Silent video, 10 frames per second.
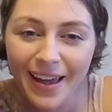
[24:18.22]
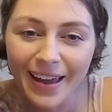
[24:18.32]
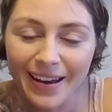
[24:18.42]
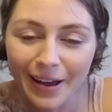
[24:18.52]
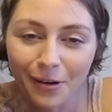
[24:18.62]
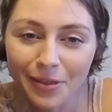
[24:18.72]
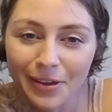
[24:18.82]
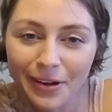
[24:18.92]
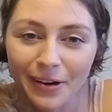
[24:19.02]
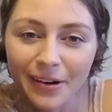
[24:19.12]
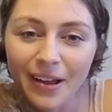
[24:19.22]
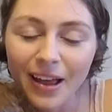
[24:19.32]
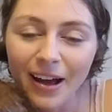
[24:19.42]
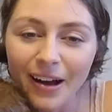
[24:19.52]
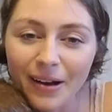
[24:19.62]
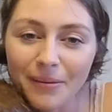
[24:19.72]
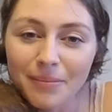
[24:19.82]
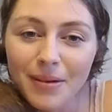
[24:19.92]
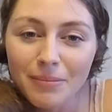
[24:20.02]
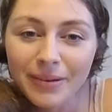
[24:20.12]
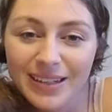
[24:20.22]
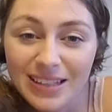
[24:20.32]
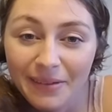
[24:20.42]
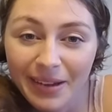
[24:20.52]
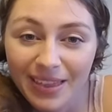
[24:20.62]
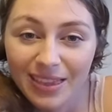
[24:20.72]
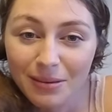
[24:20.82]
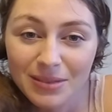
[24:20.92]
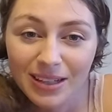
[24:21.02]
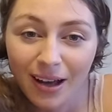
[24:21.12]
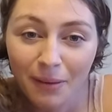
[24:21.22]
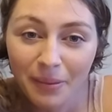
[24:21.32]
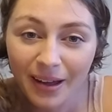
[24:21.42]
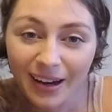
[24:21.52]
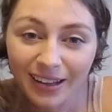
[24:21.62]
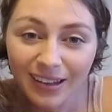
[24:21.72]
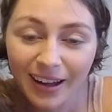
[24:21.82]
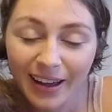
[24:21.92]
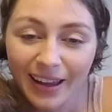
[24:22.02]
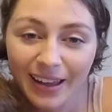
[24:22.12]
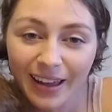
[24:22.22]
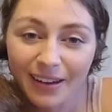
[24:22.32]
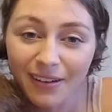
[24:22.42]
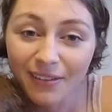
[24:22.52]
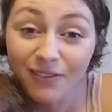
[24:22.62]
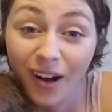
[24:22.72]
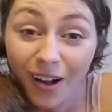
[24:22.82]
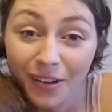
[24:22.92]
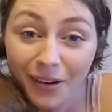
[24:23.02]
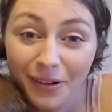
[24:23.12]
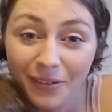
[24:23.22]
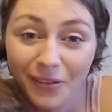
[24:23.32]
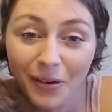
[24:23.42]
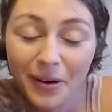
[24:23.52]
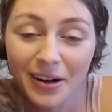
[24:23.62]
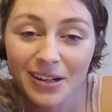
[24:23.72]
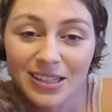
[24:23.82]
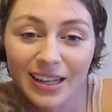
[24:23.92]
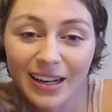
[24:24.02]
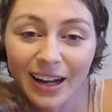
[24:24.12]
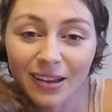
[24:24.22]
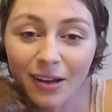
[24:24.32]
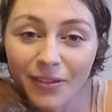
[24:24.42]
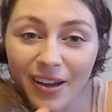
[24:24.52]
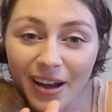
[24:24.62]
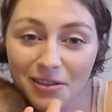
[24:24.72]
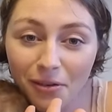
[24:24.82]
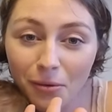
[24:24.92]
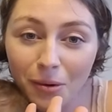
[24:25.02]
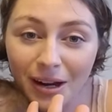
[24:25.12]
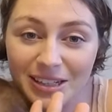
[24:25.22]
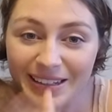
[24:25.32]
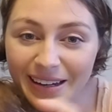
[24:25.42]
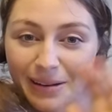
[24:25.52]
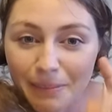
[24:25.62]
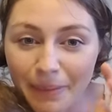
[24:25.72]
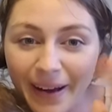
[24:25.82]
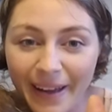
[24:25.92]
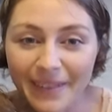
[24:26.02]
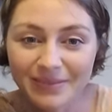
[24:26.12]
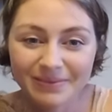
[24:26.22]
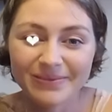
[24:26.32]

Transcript: and healthier. Um, please give me a thumbs up and a like and a follow, of course, and I love you guys for watching. Bye.